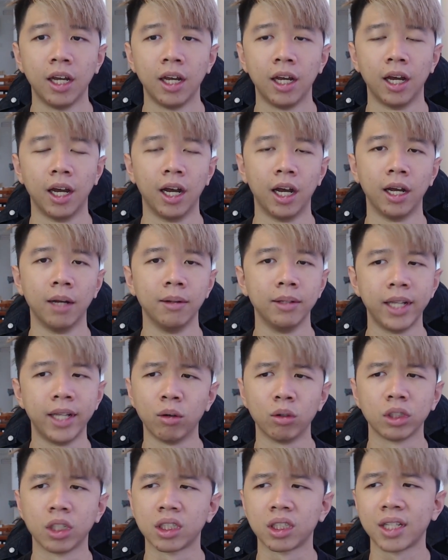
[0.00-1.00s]
There
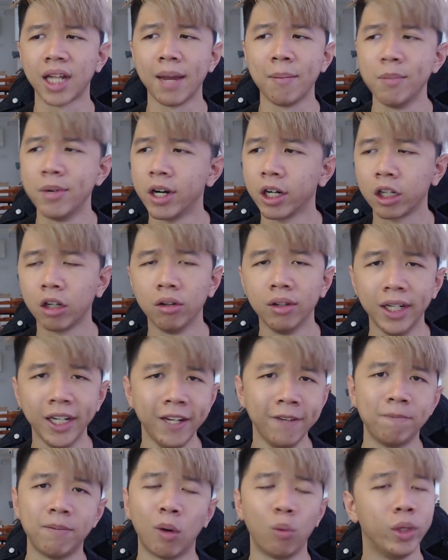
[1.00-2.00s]
was a slight Miracle
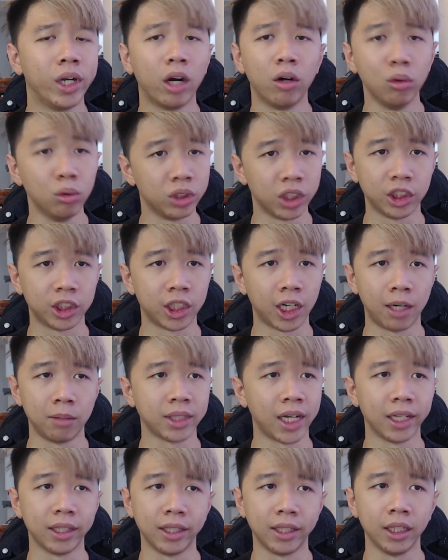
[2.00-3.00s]
Leaf, but without runes and charms,
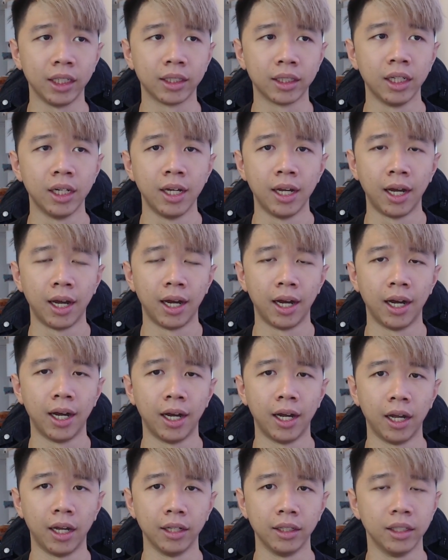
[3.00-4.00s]
I think
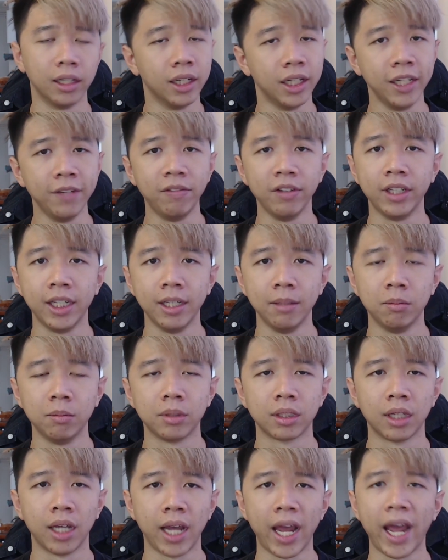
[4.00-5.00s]
the Leafy
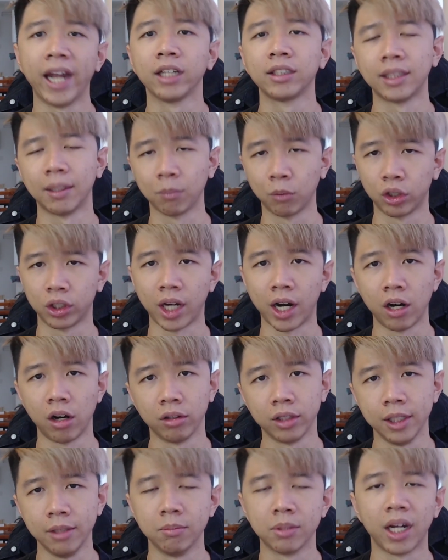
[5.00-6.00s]
teams and some Kotaro
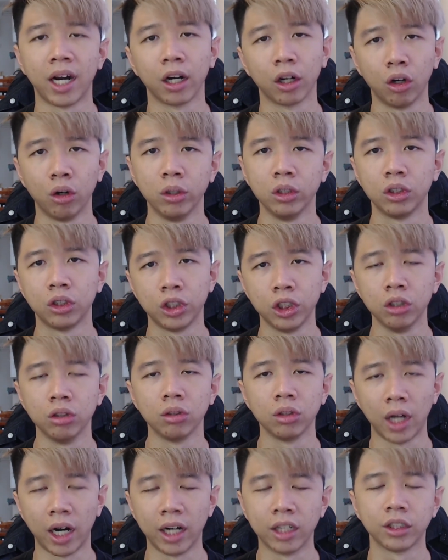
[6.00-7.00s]
teams
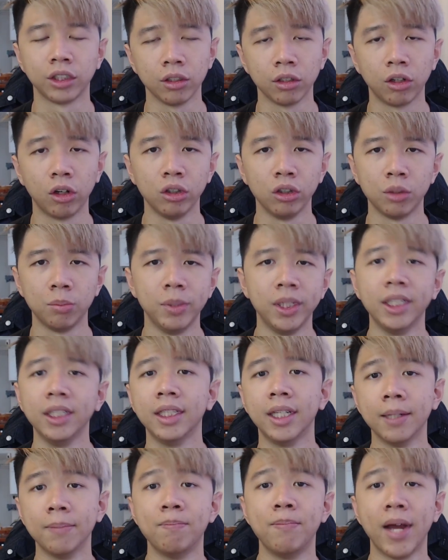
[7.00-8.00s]
are still going to be
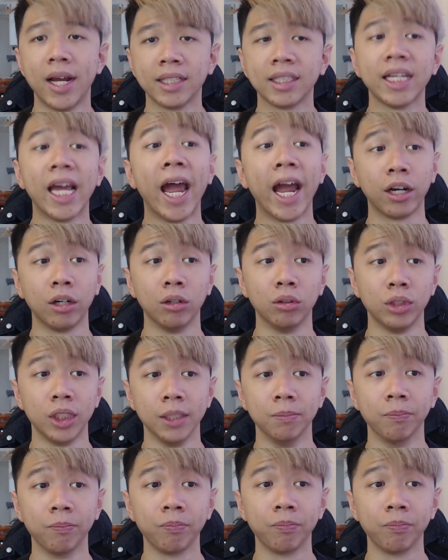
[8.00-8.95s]
the best aggro team.